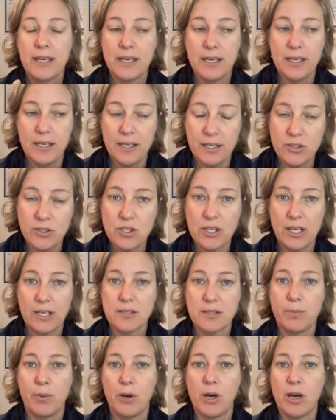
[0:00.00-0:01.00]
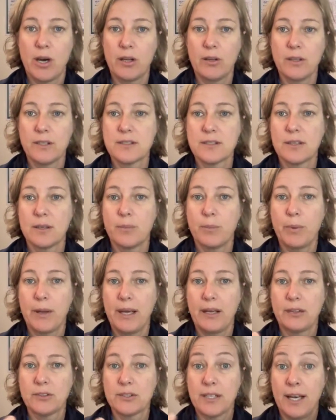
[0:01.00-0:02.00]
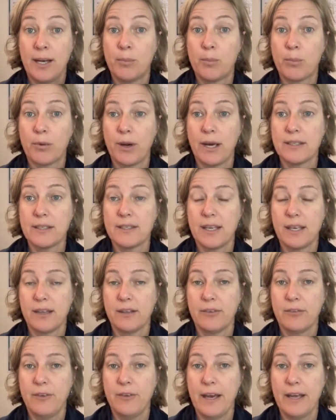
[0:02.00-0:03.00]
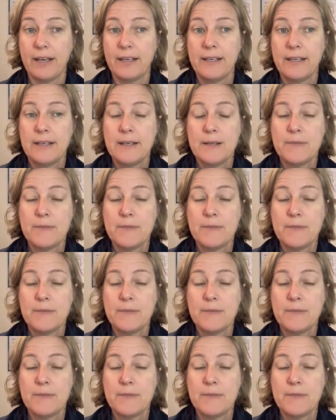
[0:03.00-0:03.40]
it injects bile into the bowel to help break down the fat.